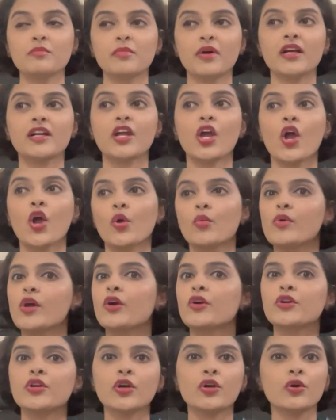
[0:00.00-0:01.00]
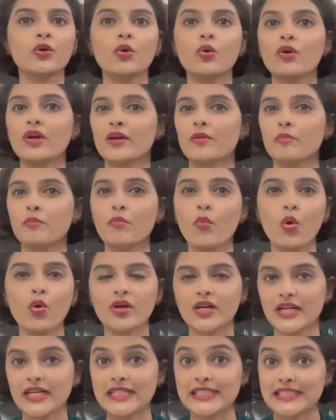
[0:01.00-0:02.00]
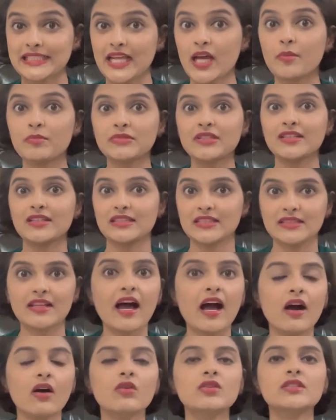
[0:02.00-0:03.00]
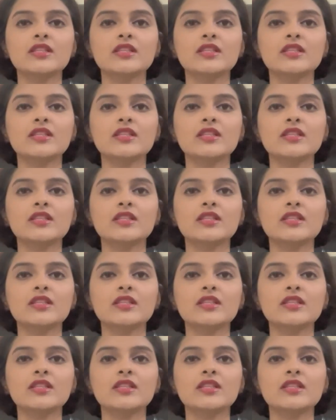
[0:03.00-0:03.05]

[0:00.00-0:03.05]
but we're gonna go more in depth now.